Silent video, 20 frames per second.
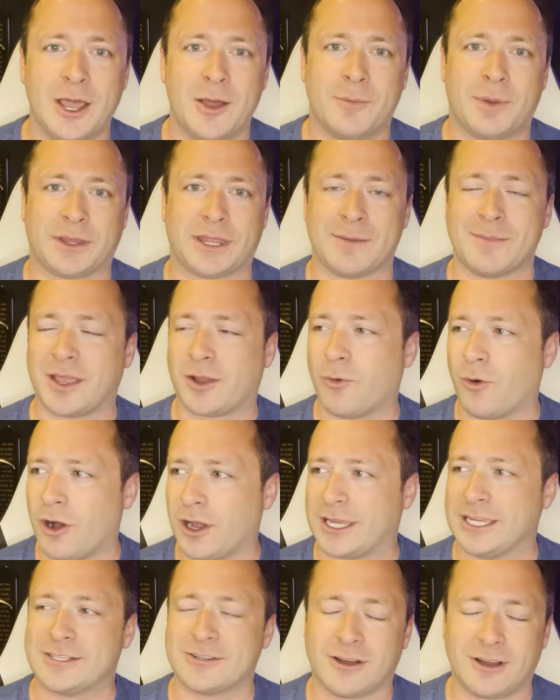but they make
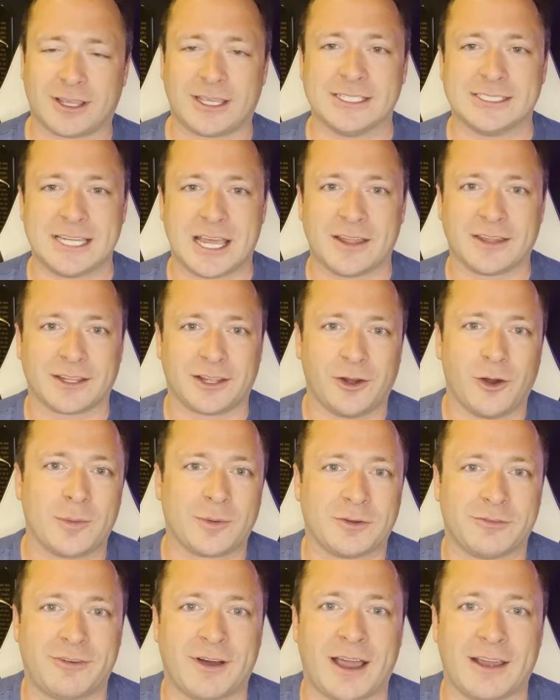walkie-talkies now that can go
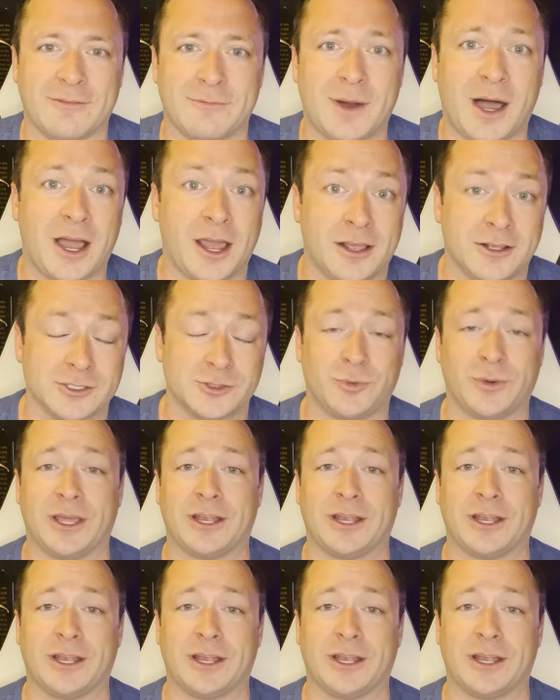up to 5 miles.